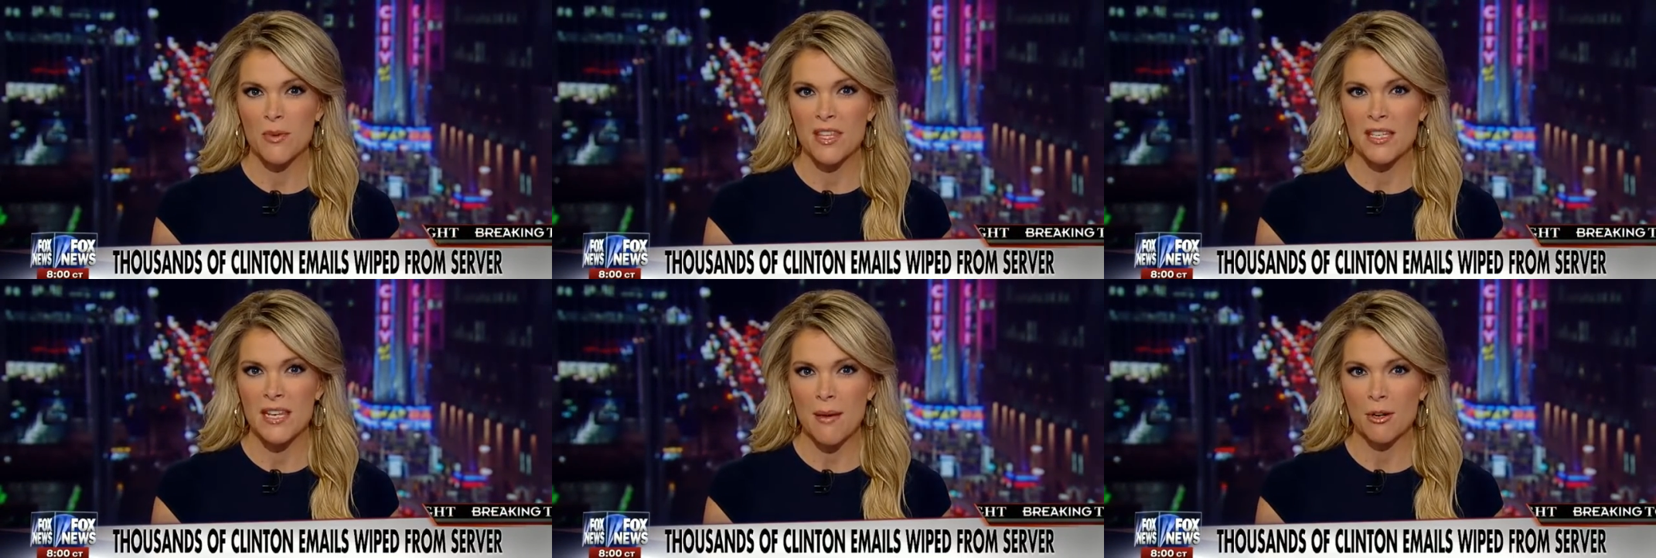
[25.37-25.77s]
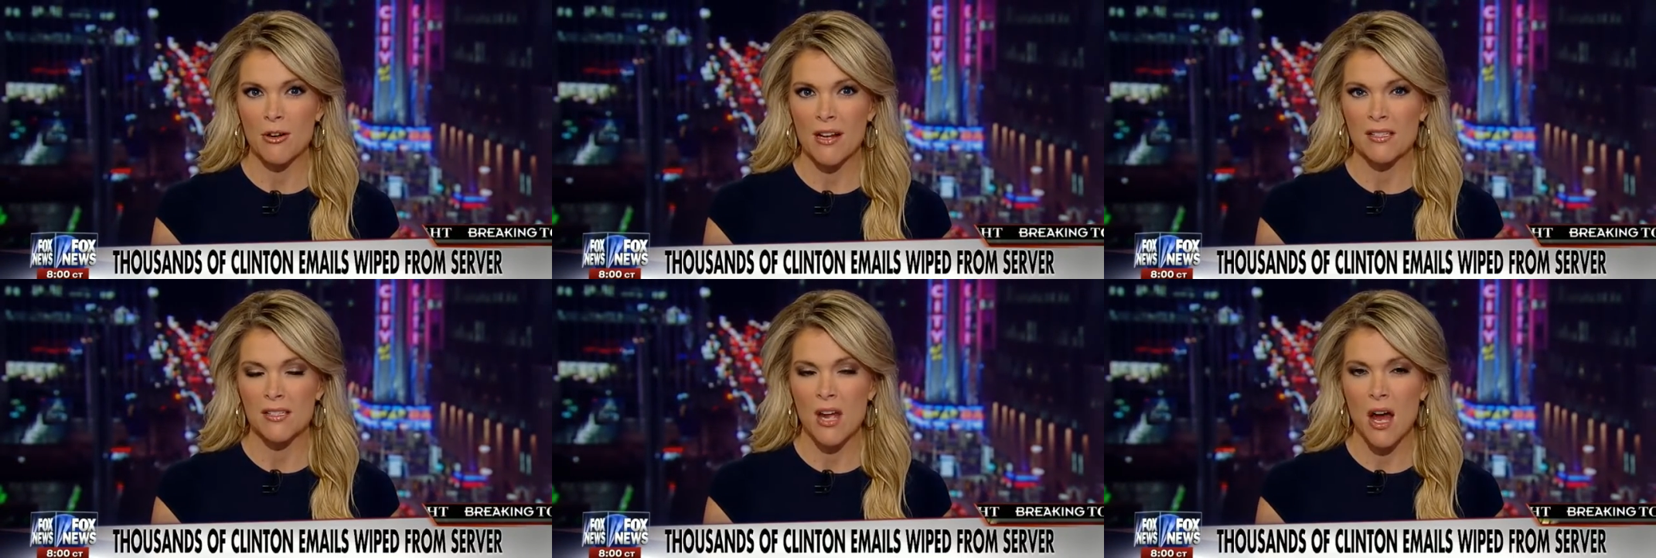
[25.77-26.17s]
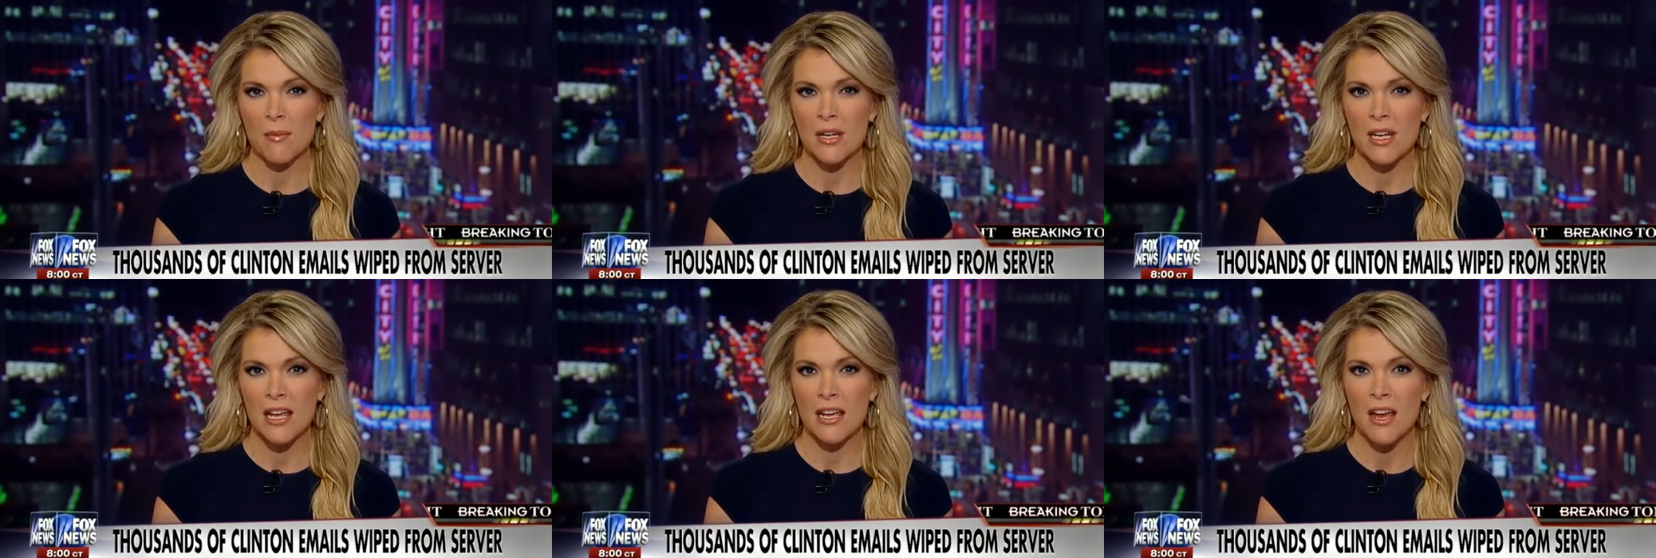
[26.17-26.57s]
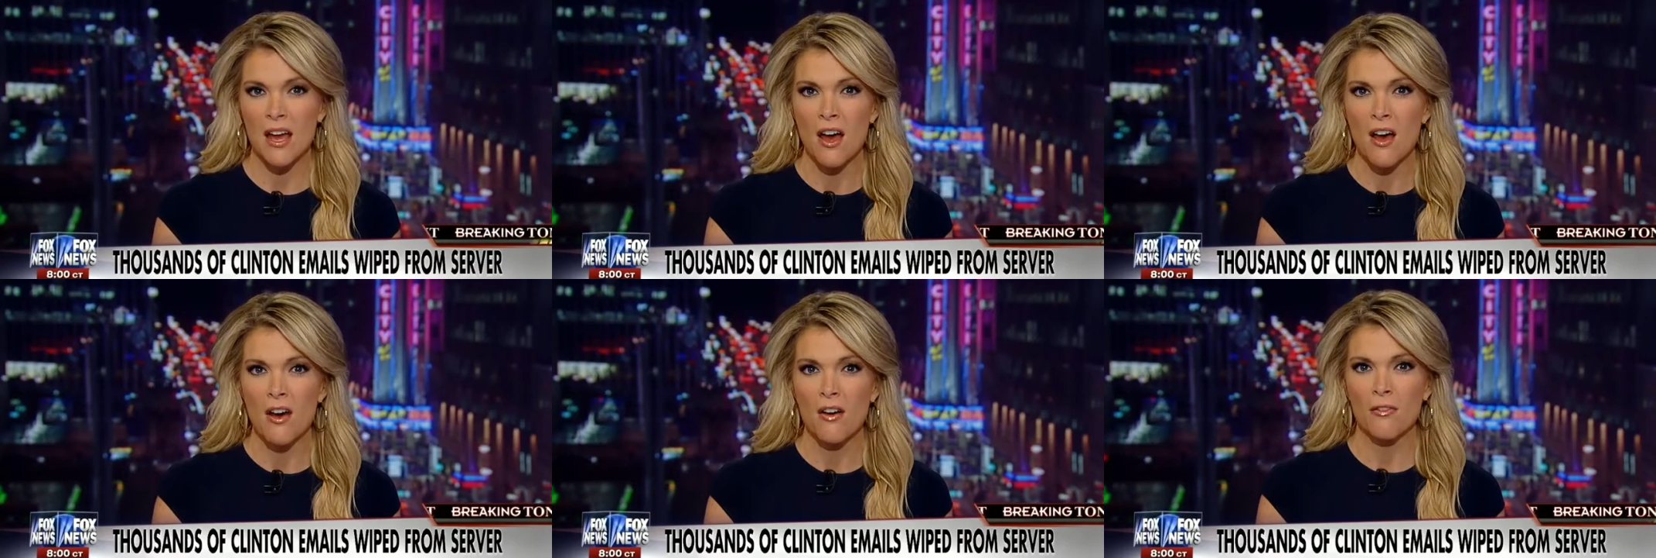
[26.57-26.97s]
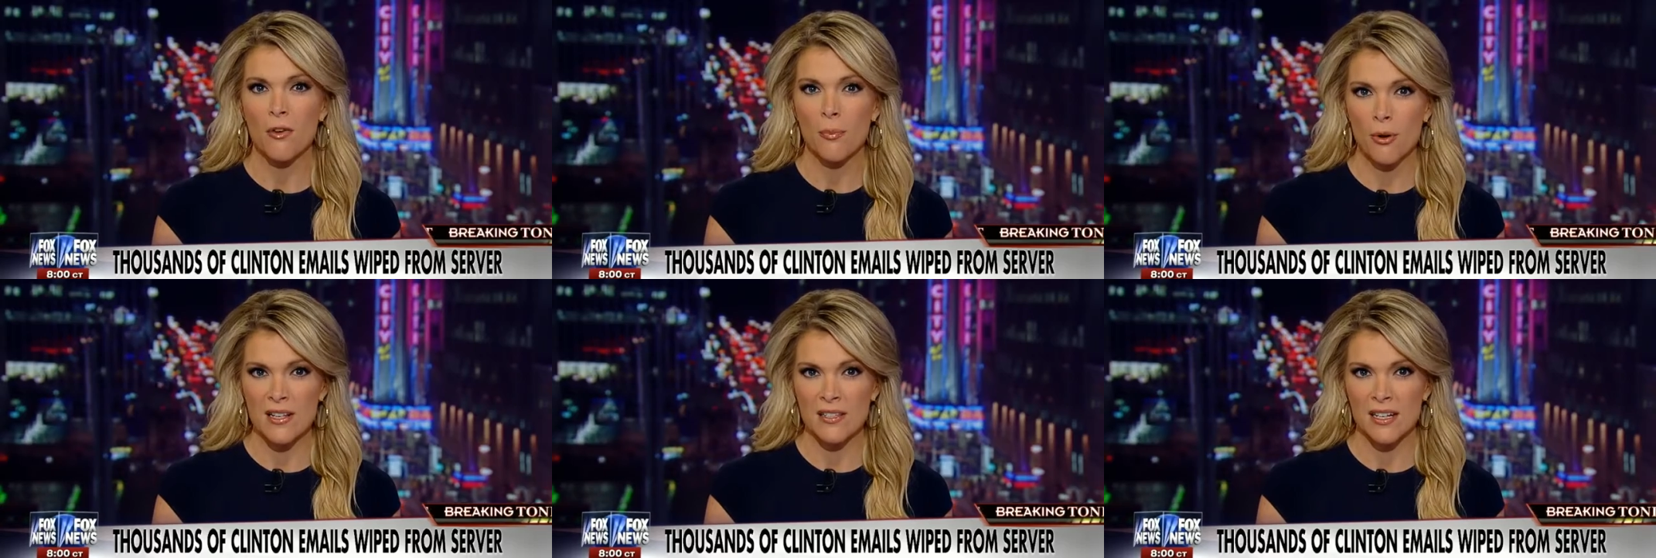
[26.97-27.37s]
to be the Democrats' nominee
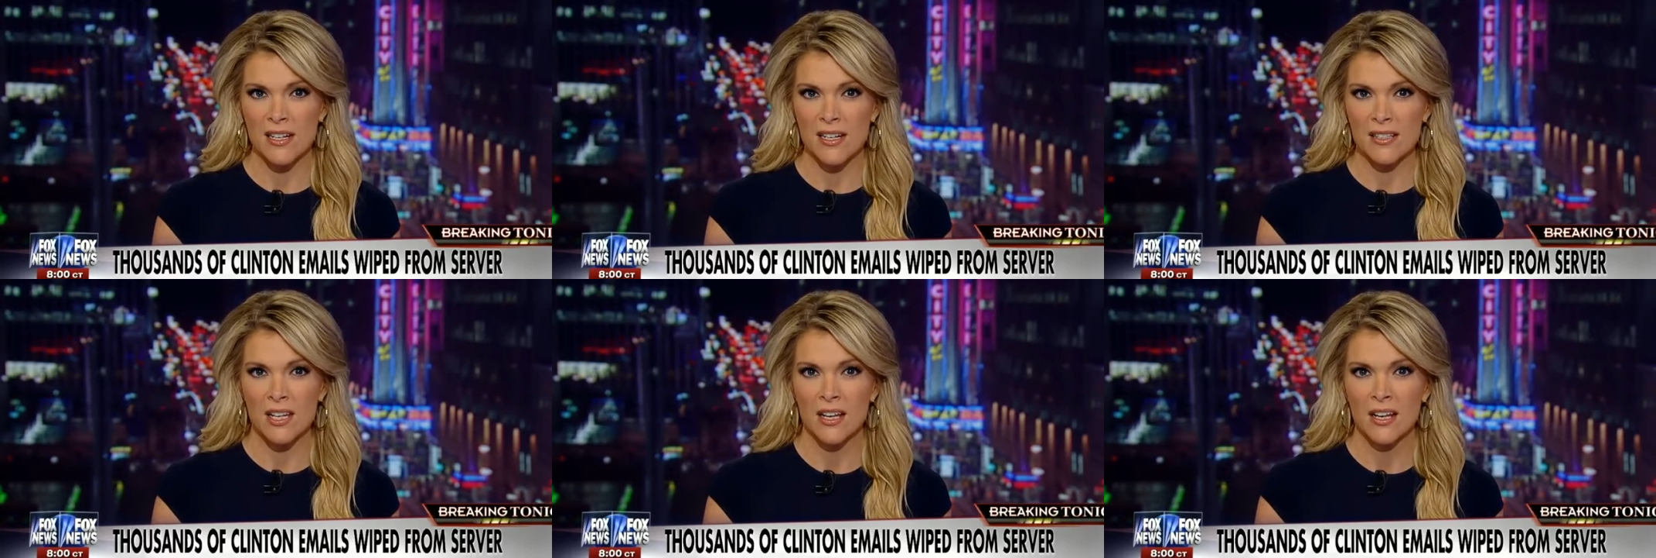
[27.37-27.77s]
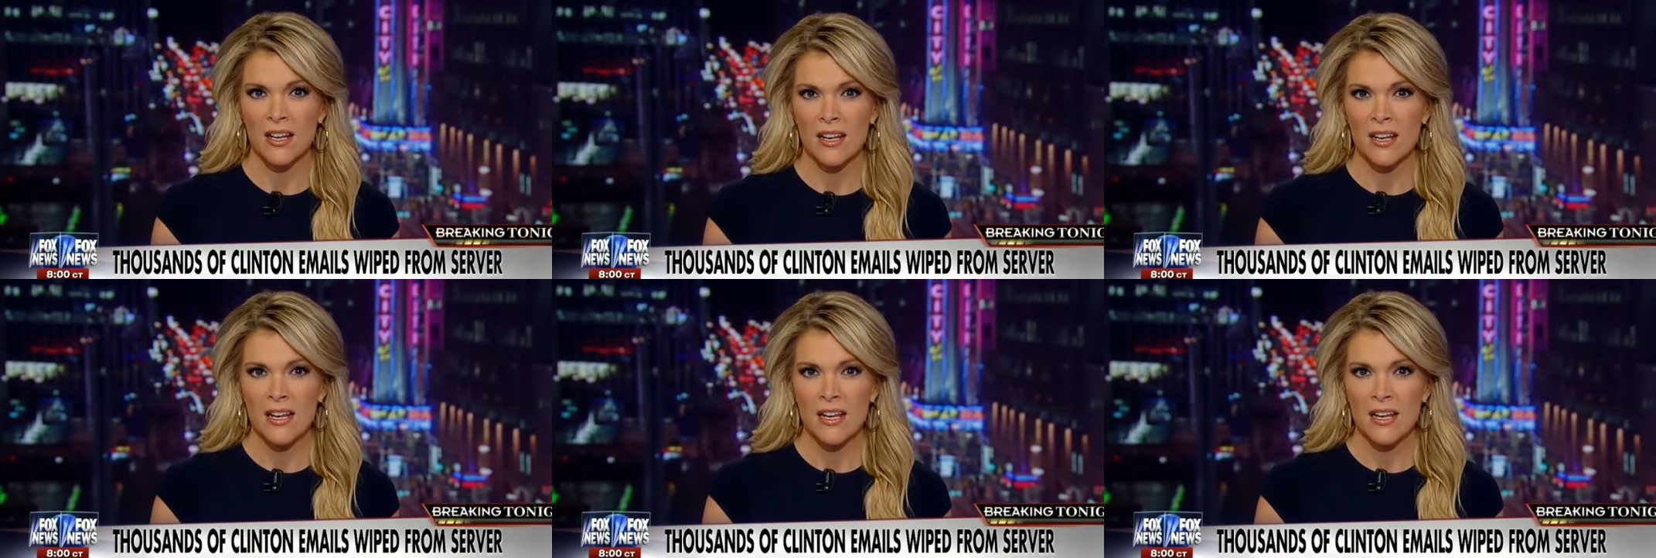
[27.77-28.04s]
for president.